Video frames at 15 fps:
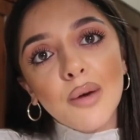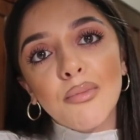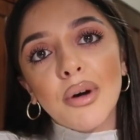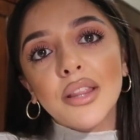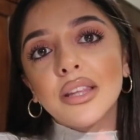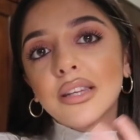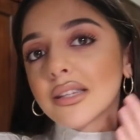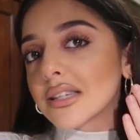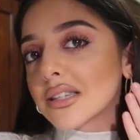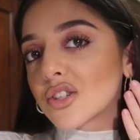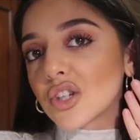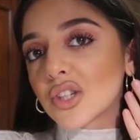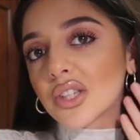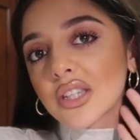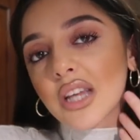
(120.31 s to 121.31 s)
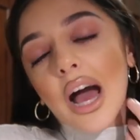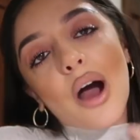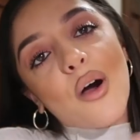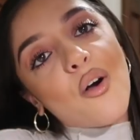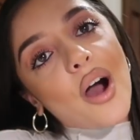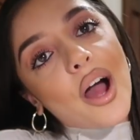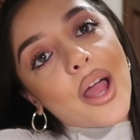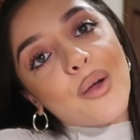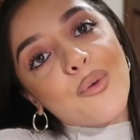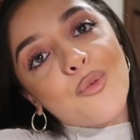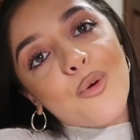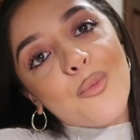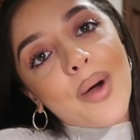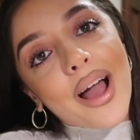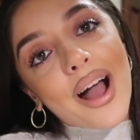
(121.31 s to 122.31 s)
but this is just how I
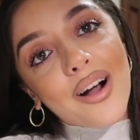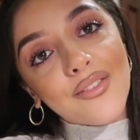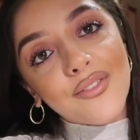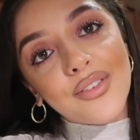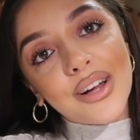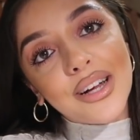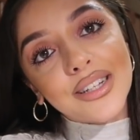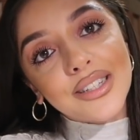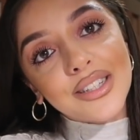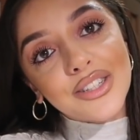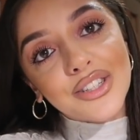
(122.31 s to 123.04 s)
wore my outfit